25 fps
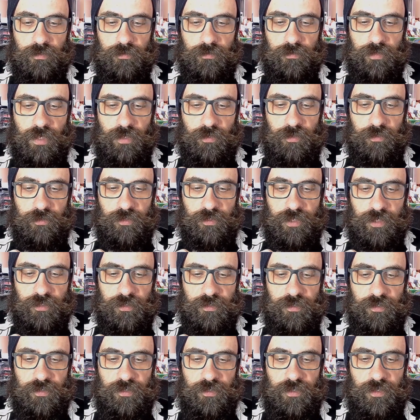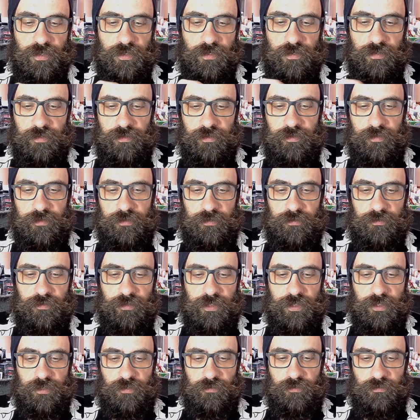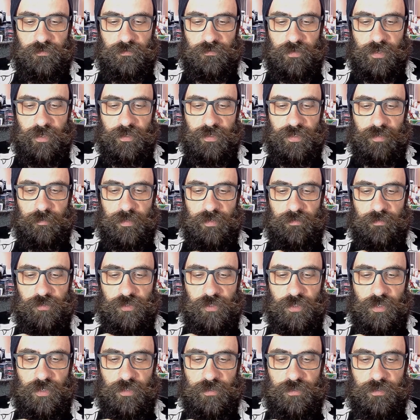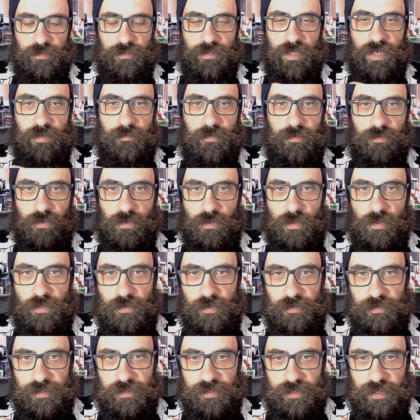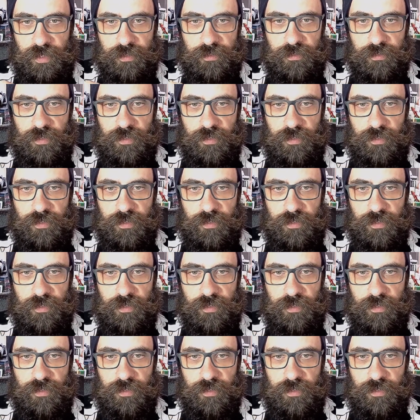I'm going to set it here for a couple of shots. Now I'm on 36.